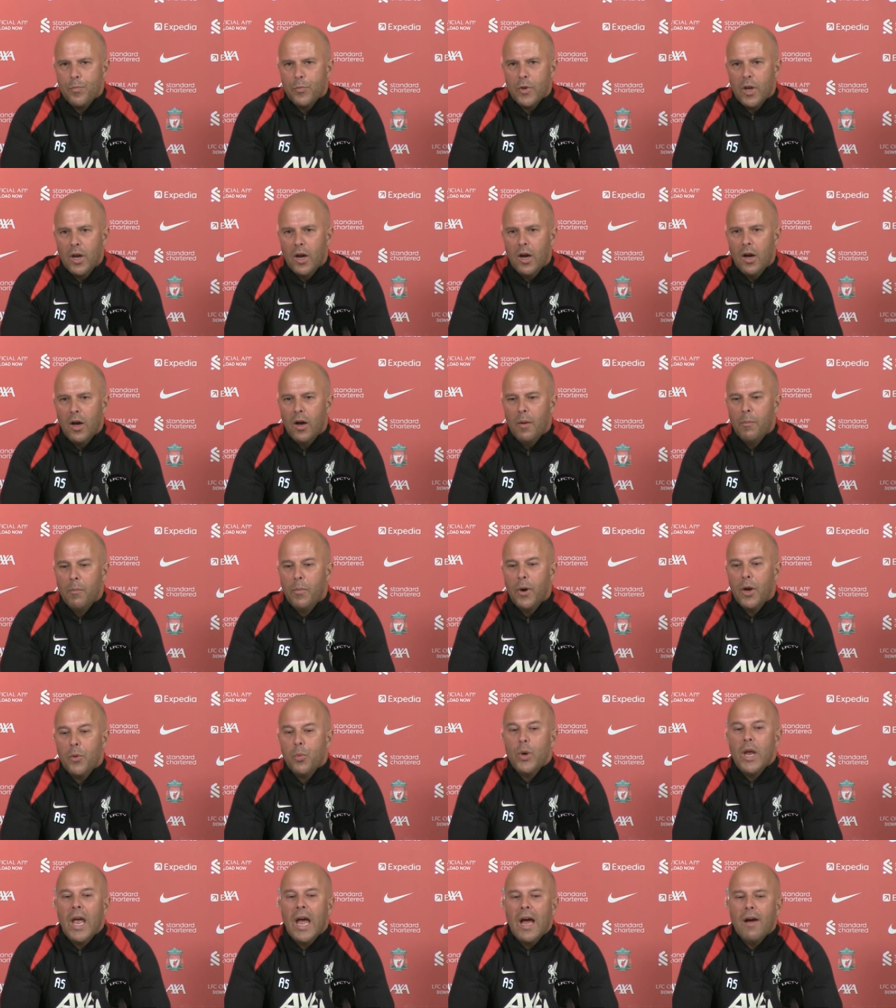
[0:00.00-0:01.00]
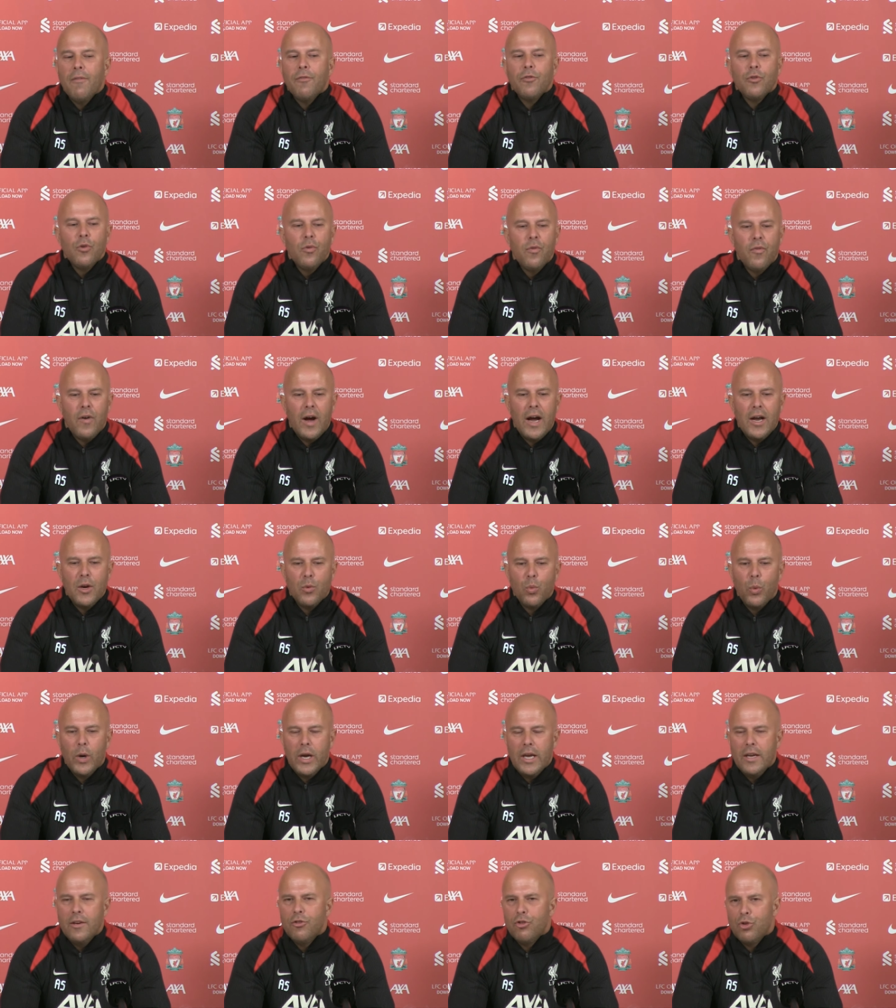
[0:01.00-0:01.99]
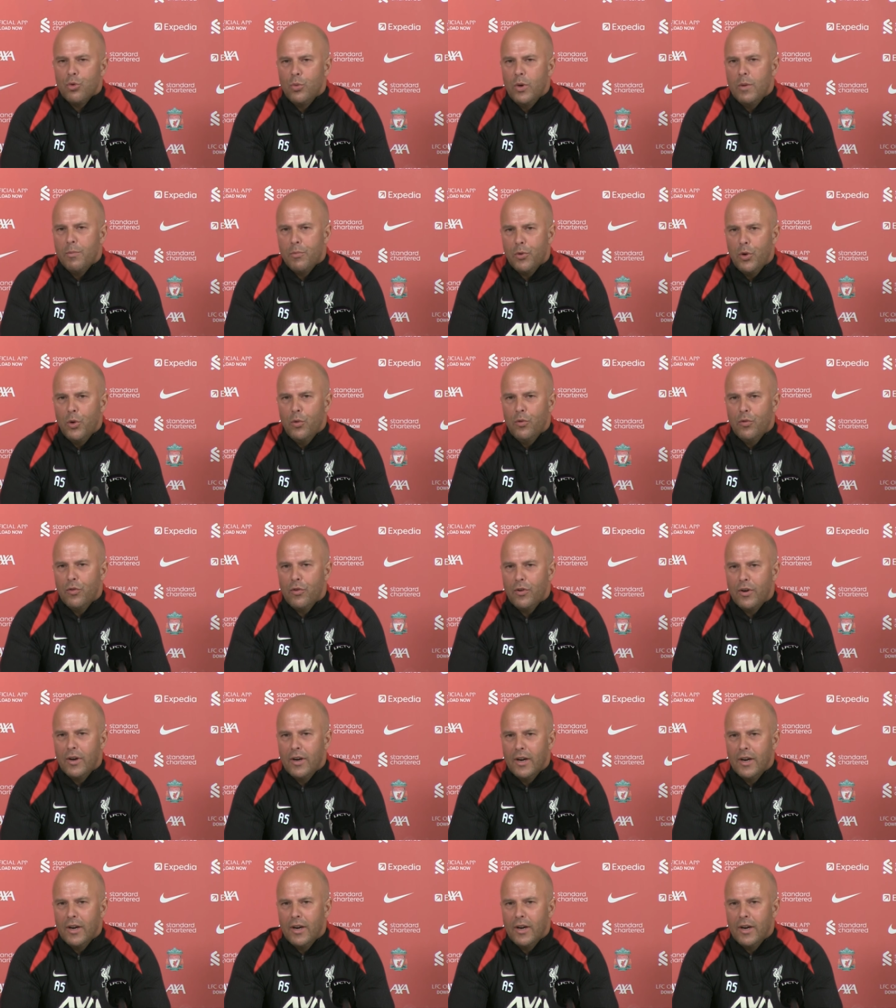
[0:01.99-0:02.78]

uh, but we have to find ways to improve.